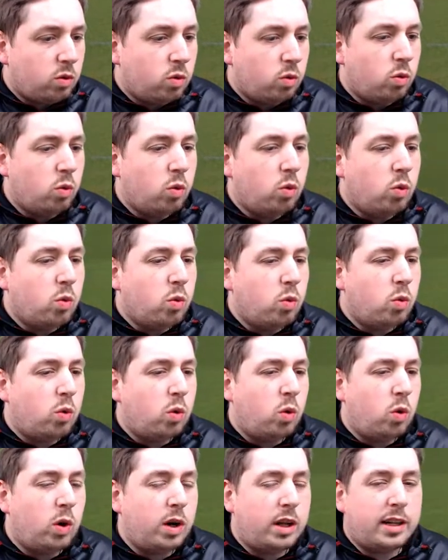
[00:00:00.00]

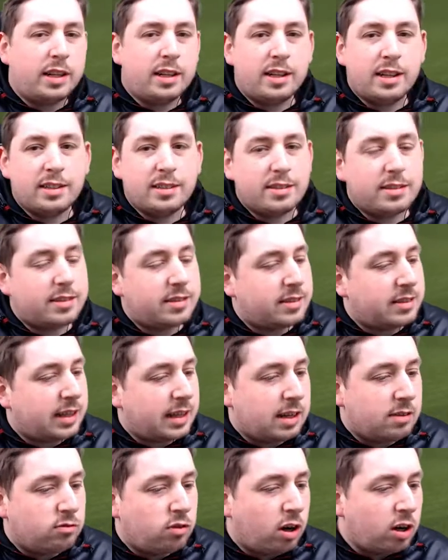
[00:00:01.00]
Oh, and
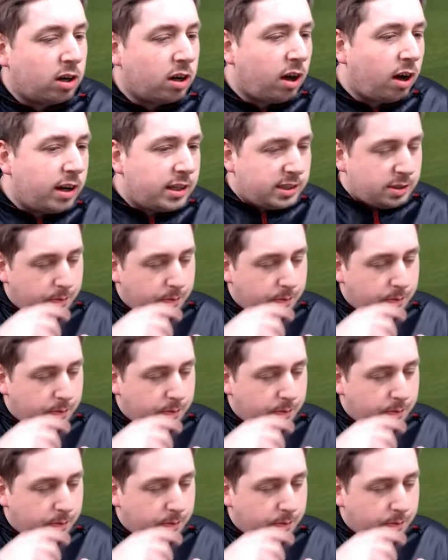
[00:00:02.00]
wrong line